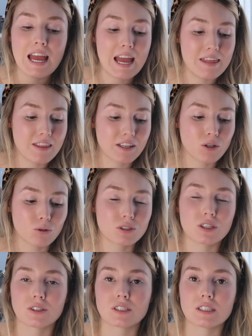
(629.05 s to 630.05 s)
and then you'll
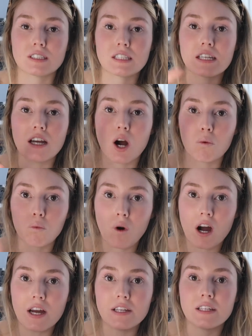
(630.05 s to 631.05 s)
start to see a
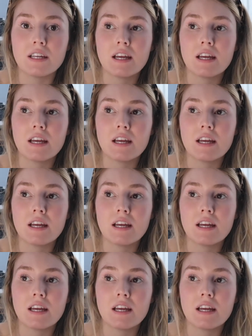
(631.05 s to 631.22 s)
1.